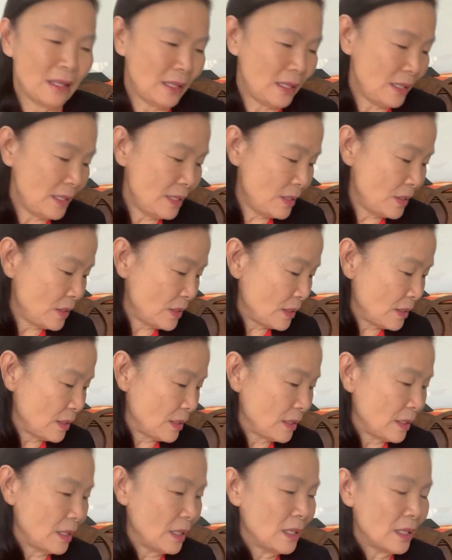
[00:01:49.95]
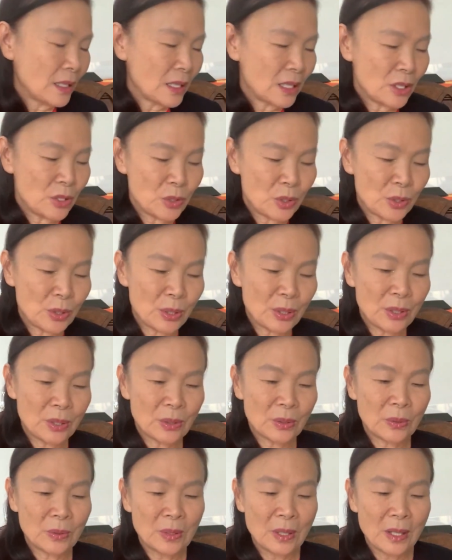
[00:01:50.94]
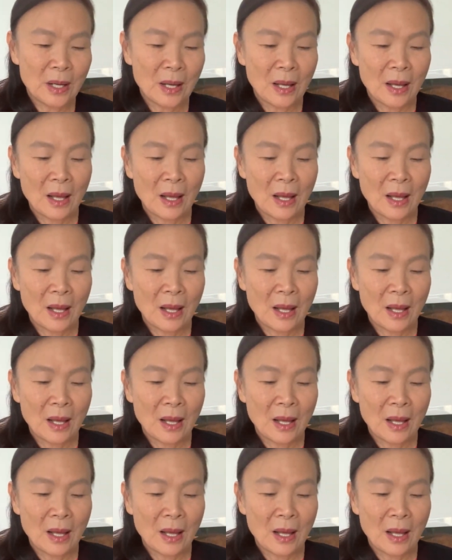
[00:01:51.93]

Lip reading: his concerto